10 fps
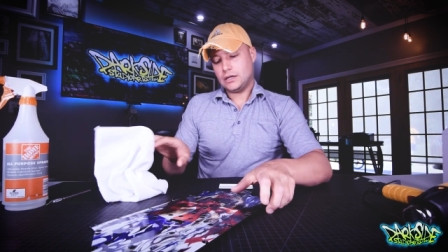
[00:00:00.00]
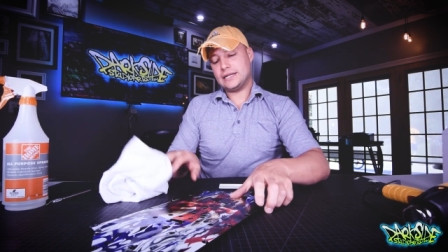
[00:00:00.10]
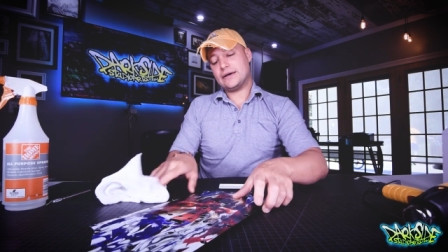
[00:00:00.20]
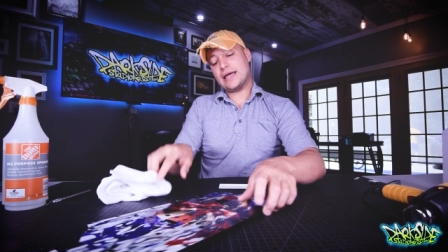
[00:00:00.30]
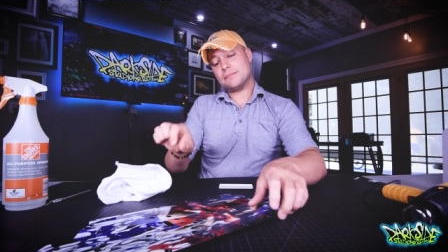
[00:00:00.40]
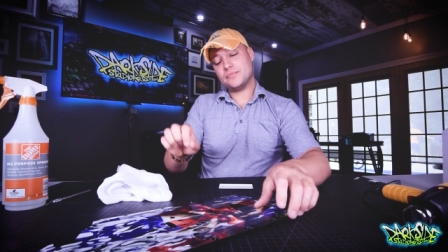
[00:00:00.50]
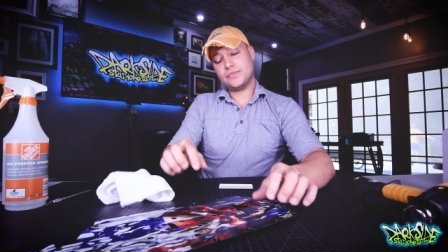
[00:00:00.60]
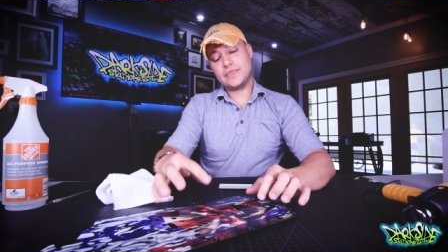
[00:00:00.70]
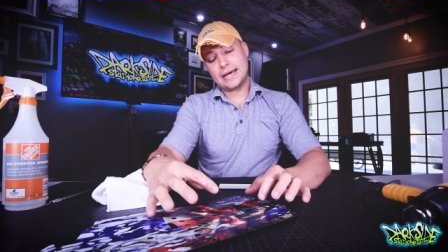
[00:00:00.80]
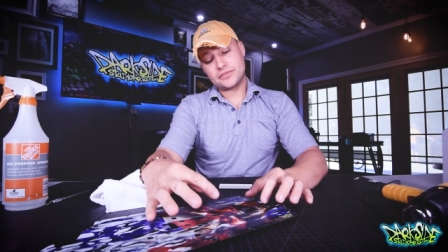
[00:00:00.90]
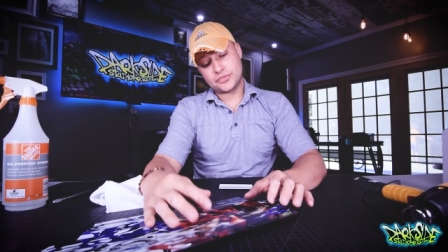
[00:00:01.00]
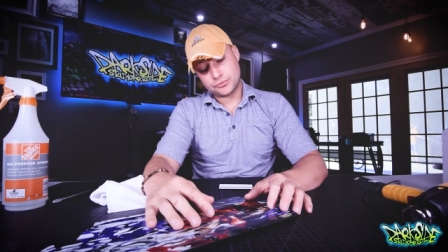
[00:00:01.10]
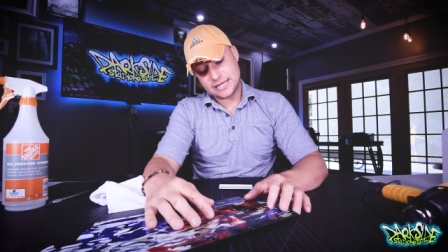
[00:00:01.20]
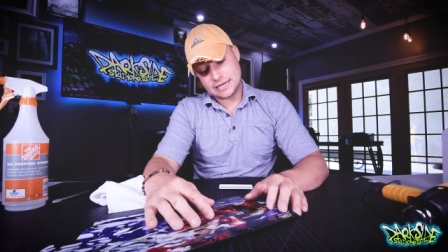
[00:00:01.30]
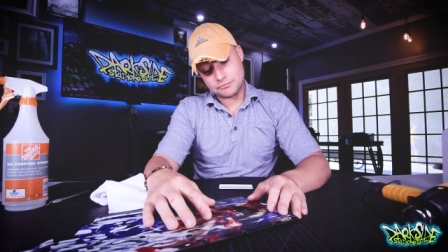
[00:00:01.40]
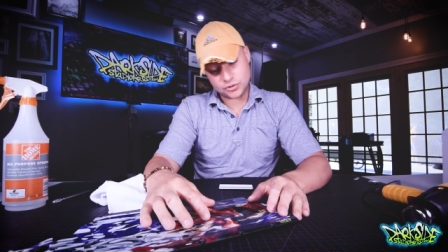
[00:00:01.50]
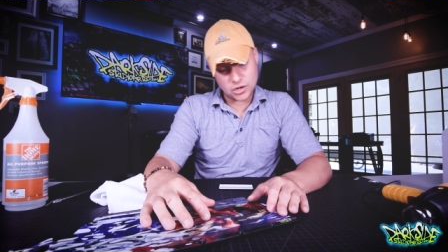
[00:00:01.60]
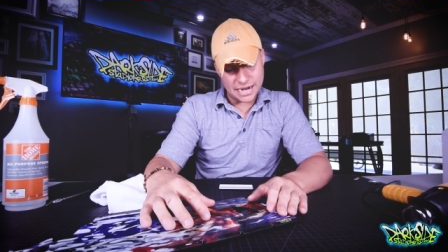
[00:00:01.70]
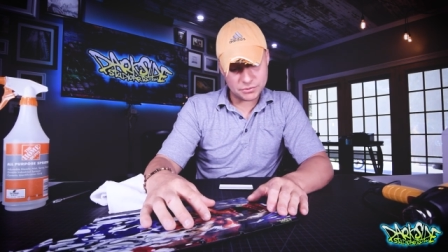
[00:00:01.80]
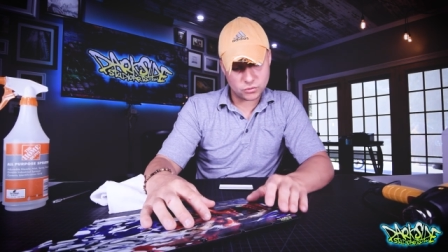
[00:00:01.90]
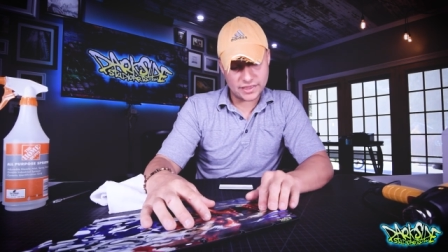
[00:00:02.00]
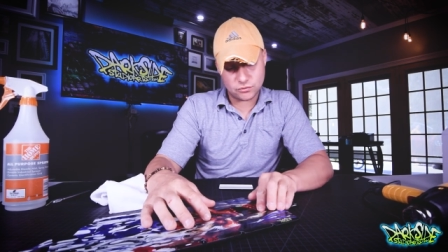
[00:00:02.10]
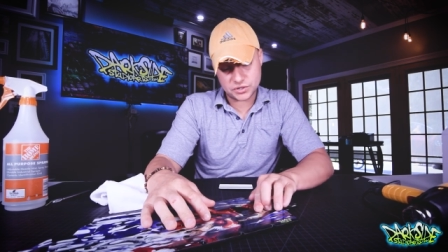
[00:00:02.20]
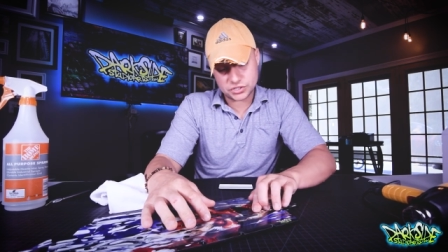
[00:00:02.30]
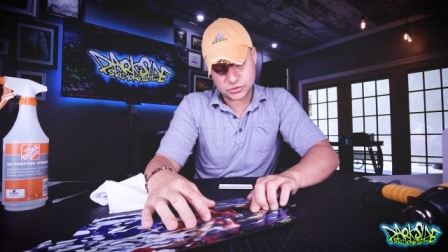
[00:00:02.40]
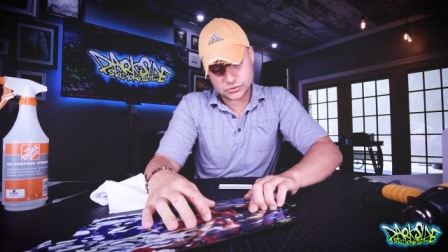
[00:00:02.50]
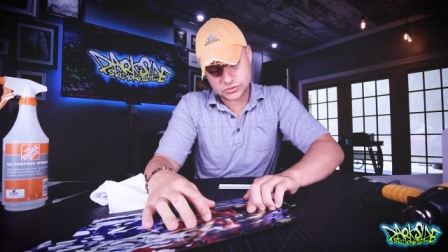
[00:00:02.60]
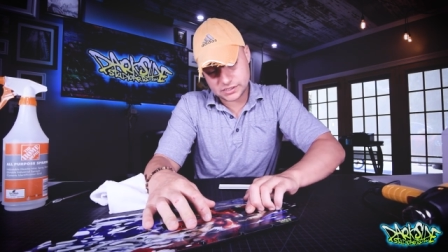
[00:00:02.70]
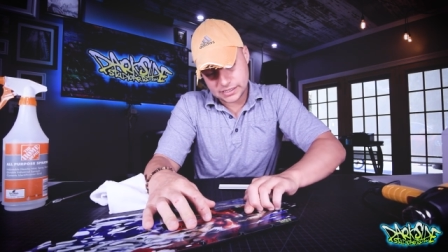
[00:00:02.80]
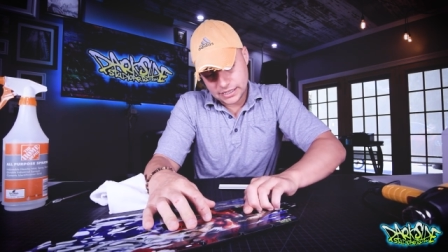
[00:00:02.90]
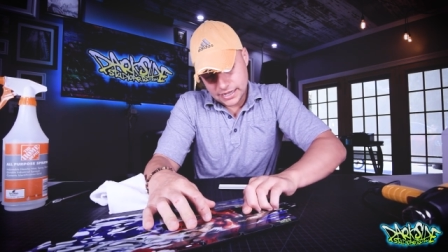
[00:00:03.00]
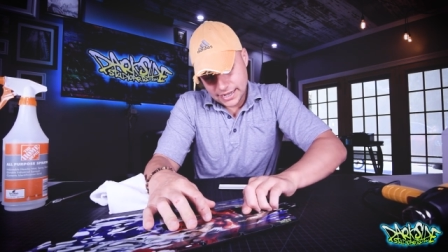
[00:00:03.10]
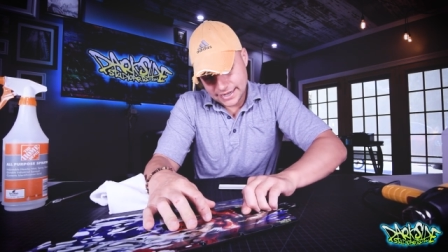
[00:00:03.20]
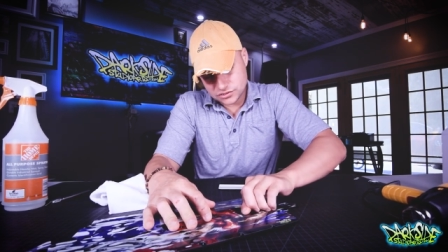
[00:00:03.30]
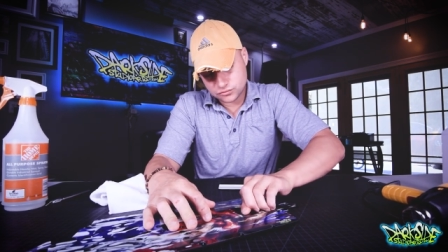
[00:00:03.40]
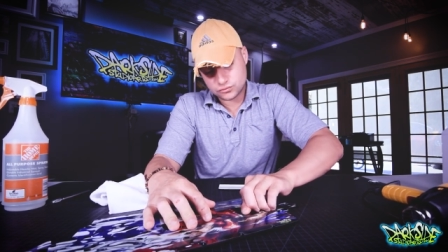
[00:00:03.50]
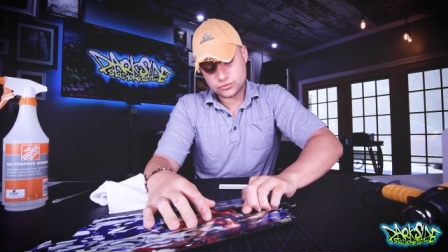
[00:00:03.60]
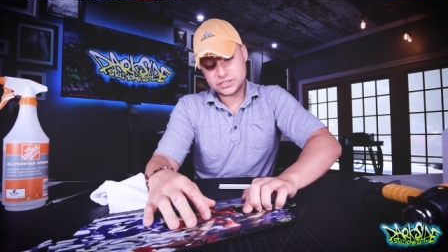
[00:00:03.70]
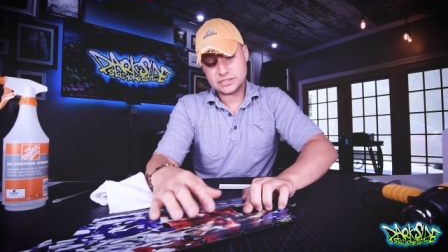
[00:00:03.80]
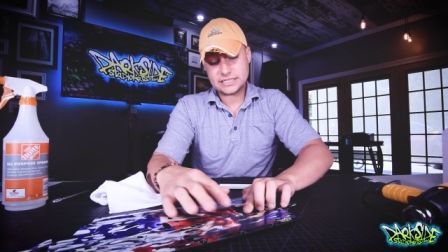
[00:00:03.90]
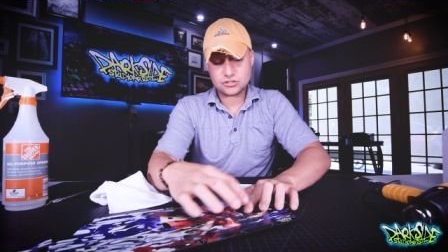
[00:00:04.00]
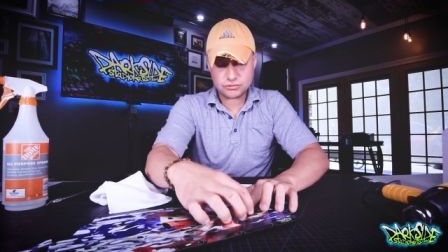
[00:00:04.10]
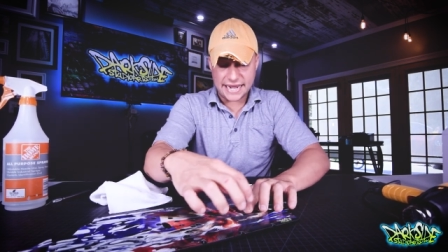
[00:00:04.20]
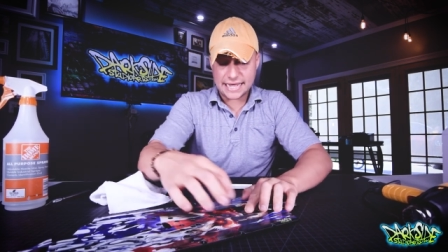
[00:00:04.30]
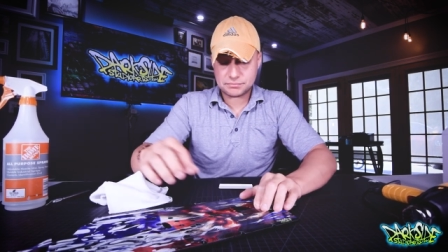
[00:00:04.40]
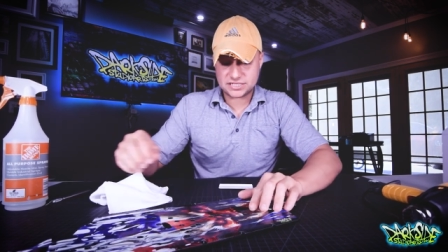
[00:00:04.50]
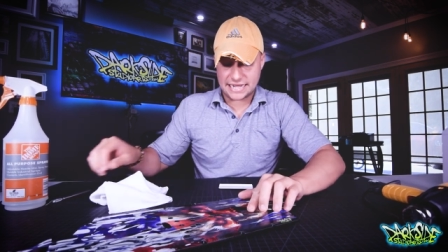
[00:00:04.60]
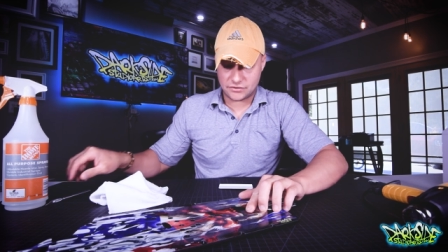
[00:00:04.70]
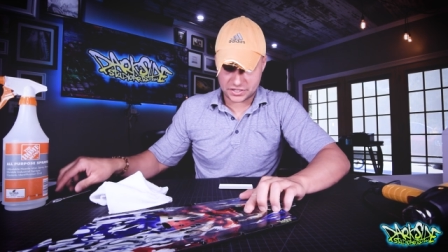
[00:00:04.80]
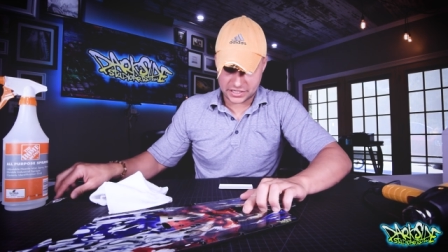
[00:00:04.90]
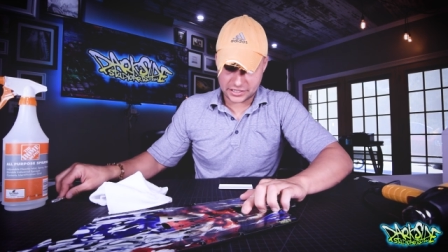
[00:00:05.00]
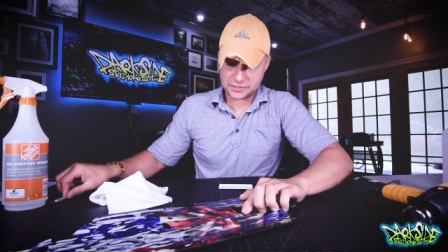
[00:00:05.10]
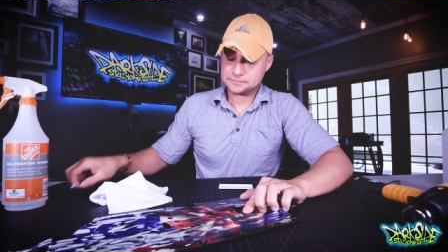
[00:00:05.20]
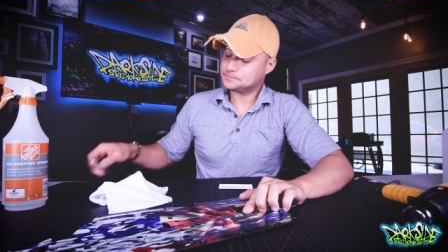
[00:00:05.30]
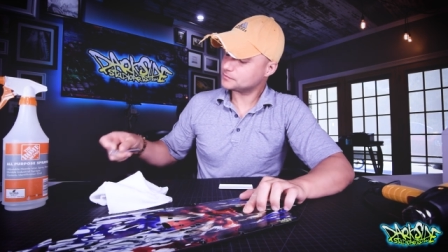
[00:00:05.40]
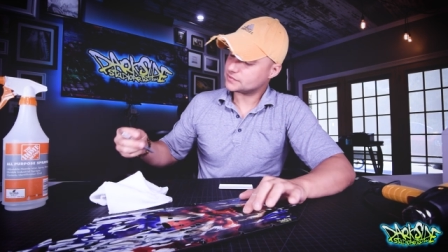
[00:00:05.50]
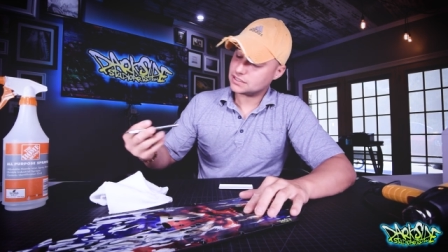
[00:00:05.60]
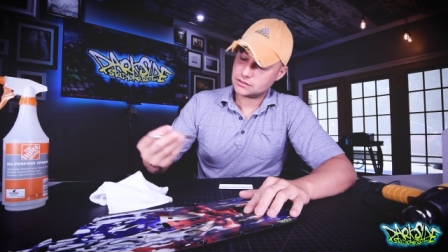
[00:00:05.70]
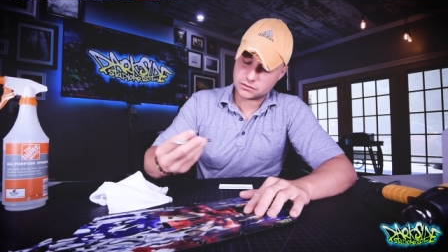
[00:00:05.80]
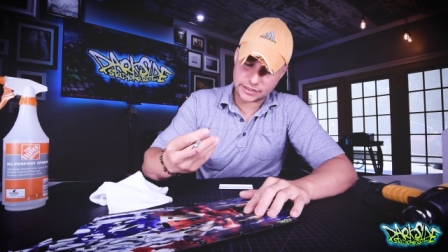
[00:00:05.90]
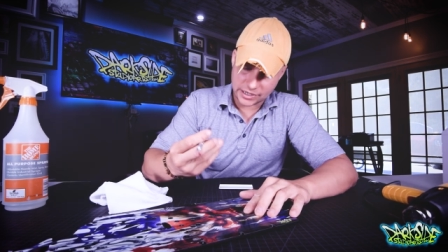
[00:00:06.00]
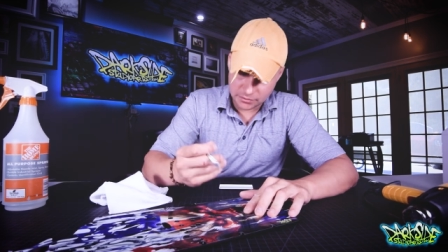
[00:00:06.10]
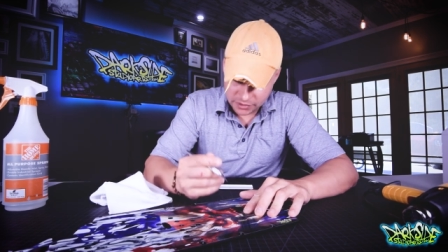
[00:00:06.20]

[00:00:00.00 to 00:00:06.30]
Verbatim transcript: And now that, that 3M primer that we used has really grabbed down in here. I got a little air